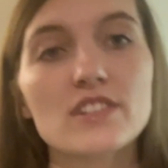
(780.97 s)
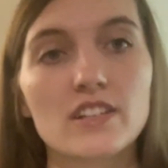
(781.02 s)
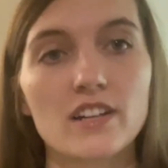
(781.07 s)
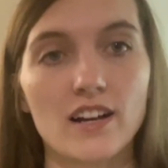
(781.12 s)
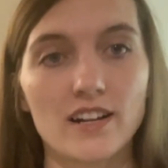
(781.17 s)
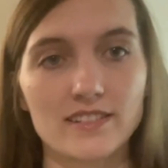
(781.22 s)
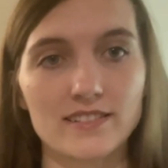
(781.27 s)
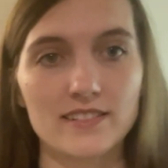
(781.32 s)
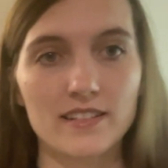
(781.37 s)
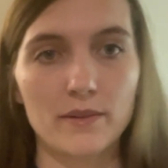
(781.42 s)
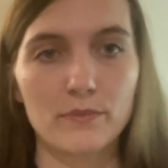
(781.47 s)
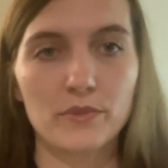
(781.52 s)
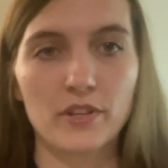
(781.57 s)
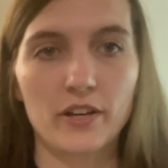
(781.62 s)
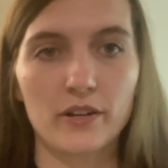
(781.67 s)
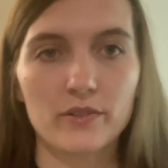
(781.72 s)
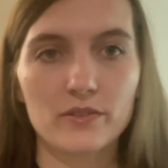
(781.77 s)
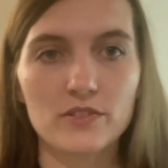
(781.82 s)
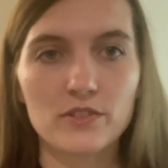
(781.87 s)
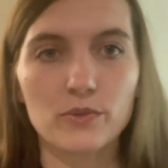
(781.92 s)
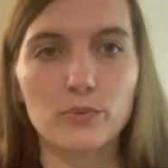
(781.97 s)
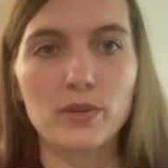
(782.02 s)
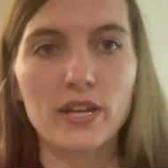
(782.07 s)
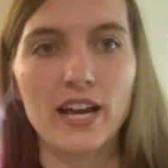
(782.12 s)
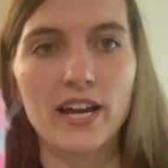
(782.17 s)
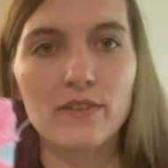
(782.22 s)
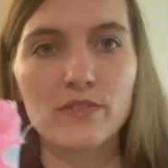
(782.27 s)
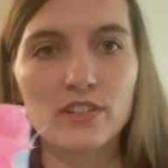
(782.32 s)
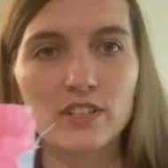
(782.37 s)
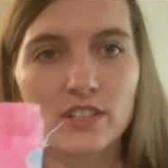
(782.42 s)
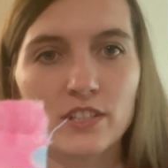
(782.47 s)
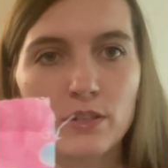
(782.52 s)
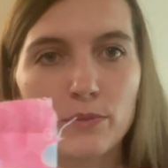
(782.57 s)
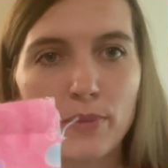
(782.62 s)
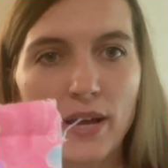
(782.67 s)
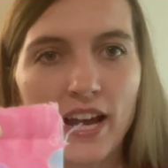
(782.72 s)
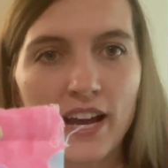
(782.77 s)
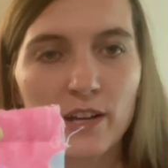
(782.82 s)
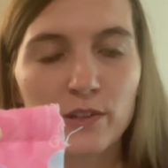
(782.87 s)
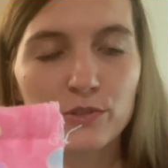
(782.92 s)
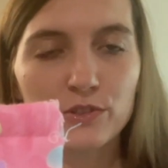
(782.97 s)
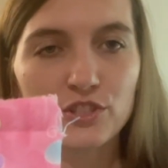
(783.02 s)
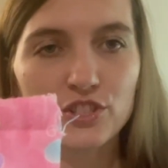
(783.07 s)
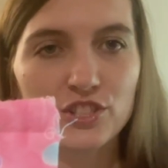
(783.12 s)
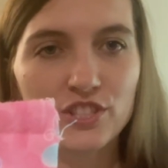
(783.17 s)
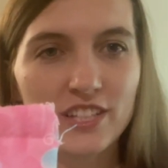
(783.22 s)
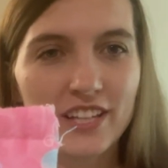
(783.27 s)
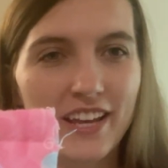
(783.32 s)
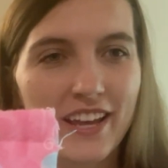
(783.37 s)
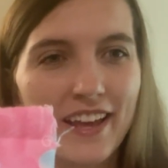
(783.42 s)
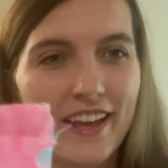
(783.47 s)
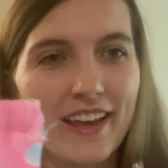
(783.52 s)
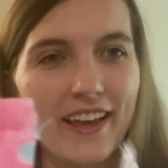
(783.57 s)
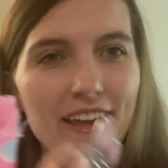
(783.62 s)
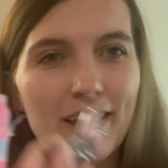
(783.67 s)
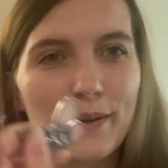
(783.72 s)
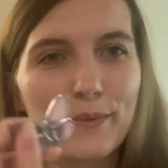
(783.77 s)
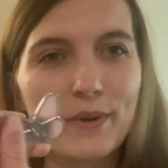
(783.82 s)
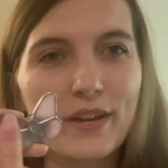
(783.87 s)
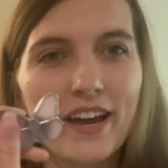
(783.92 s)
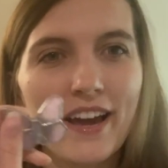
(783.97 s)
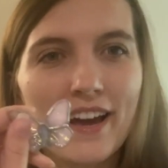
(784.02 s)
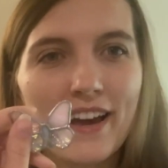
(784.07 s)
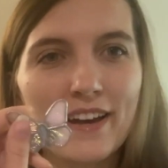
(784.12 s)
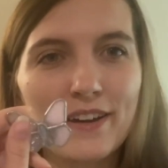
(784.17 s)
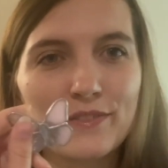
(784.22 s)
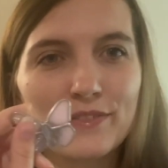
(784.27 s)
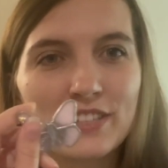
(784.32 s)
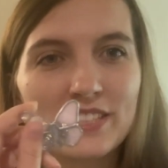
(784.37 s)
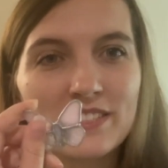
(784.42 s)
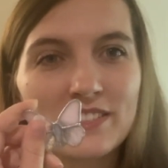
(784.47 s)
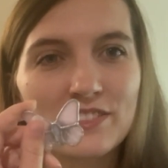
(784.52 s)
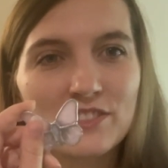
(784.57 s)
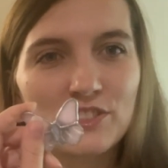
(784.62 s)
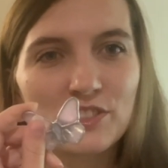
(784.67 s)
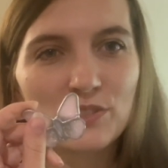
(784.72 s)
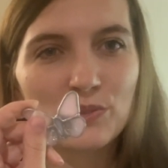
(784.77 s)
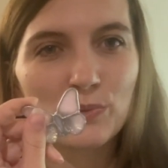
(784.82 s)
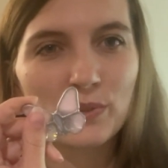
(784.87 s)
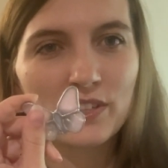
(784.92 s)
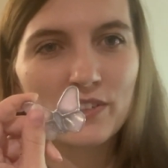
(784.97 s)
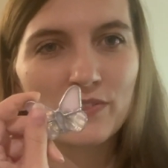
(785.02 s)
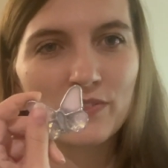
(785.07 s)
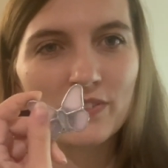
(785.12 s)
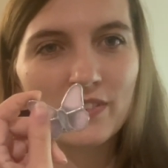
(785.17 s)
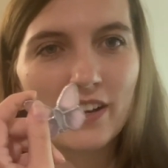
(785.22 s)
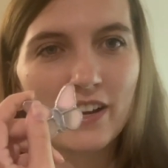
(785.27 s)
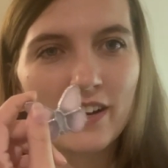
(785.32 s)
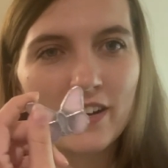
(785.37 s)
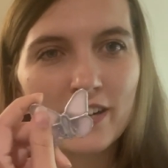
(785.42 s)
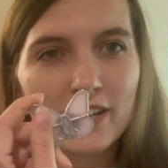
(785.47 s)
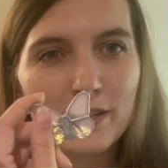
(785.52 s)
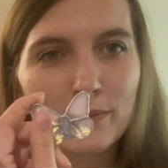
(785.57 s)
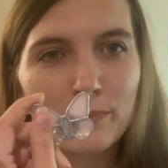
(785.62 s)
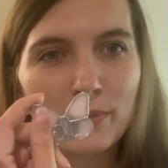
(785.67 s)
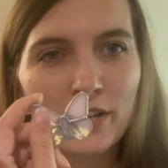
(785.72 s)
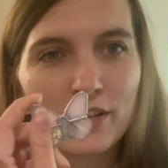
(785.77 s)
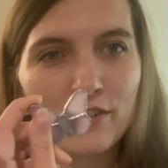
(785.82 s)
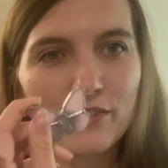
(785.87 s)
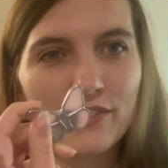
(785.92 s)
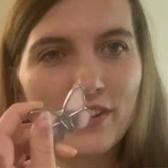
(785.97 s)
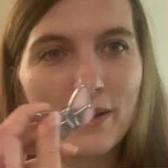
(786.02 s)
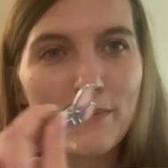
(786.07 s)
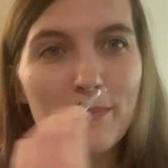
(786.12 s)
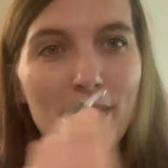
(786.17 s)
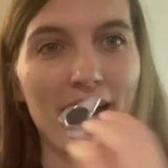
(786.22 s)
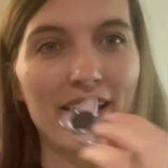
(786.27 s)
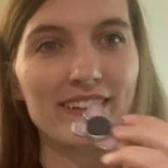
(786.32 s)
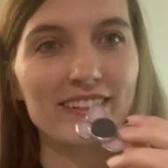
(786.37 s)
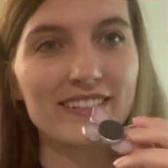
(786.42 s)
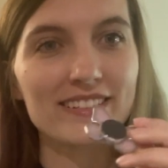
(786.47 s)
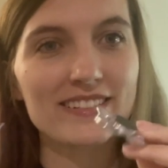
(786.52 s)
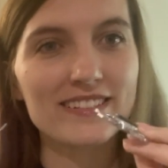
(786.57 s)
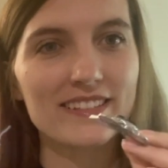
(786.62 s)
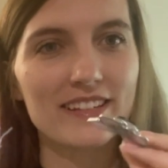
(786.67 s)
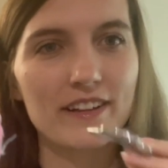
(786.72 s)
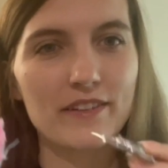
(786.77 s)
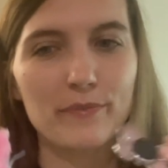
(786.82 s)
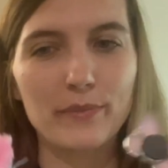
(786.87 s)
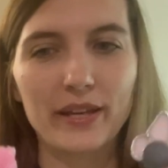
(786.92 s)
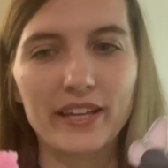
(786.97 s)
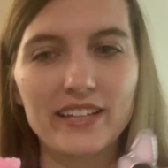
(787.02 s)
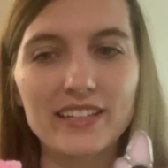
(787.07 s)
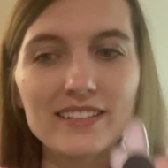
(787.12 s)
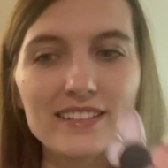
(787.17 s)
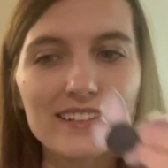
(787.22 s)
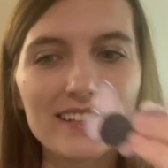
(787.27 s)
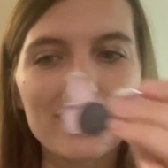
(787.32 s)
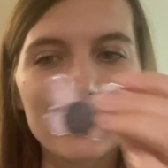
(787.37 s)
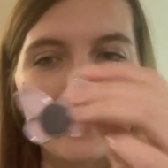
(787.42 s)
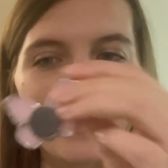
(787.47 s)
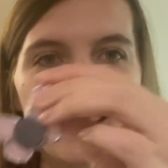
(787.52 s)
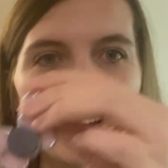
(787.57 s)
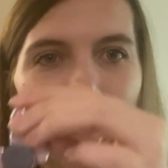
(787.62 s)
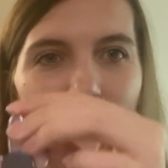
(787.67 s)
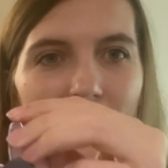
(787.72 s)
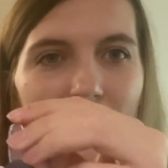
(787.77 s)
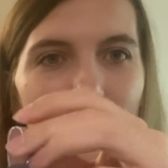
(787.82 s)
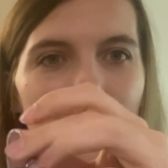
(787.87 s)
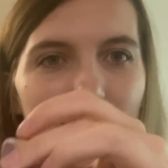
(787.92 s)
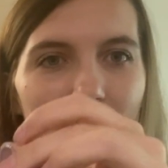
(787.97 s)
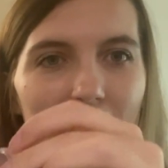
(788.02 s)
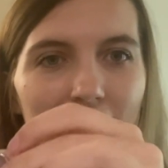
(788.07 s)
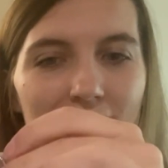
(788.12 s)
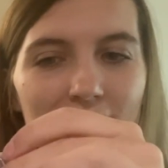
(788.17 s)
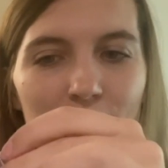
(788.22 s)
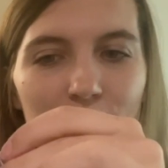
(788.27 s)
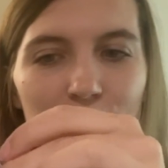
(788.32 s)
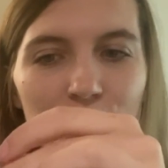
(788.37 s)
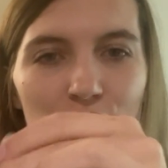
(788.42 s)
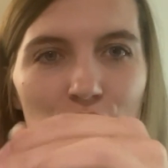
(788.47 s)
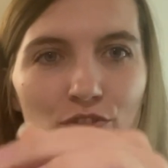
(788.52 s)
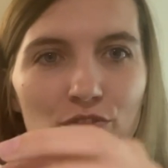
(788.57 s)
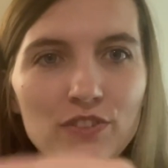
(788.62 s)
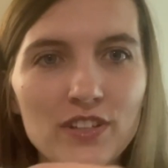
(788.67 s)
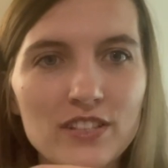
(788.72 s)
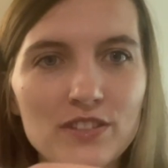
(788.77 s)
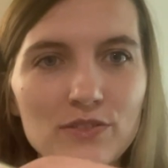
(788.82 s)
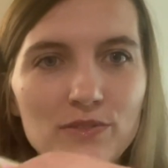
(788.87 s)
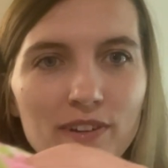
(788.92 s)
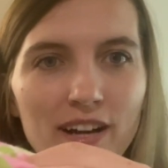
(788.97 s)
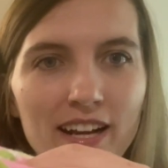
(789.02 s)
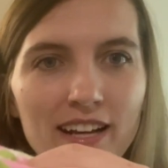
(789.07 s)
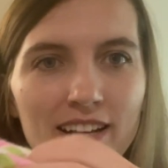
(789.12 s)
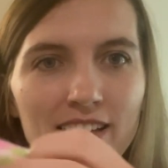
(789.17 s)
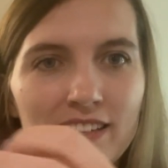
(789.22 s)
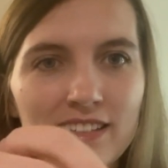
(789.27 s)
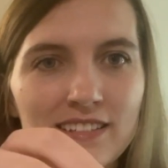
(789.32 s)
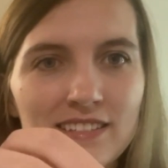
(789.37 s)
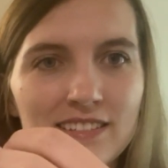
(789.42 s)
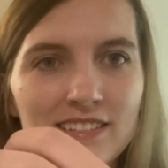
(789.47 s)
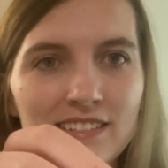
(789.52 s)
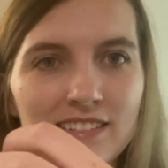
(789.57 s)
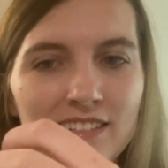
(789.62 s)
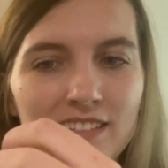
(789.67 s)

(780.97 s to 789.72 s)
the concept though. So we have our little pouch and this is just one of our butterfly magnets that I've made and it just fits right in.